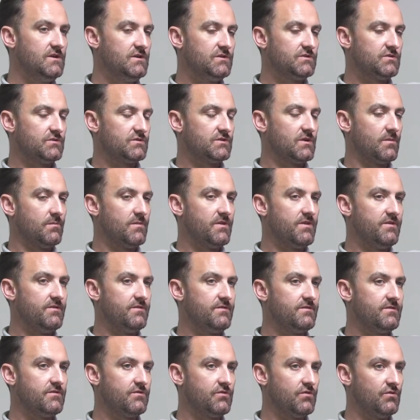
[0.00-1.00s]
So some of
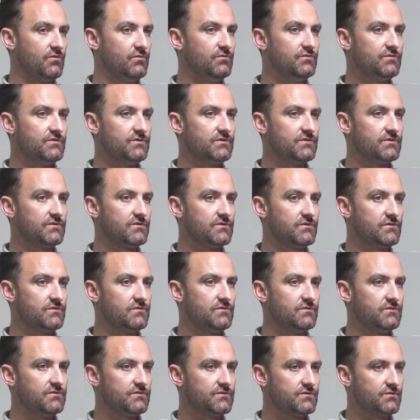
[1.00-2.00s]
the tools,
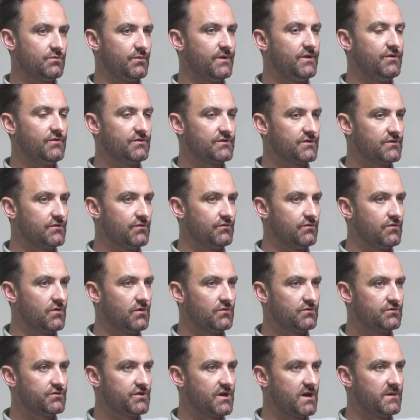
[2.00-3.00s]
so we use a tool
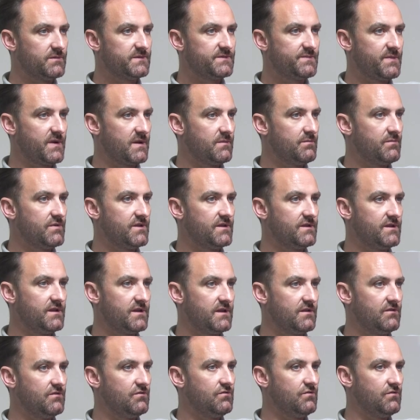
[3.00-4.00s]
called SharpSpring, but you
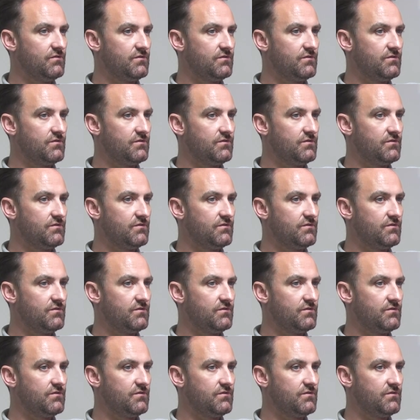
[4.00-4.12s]
can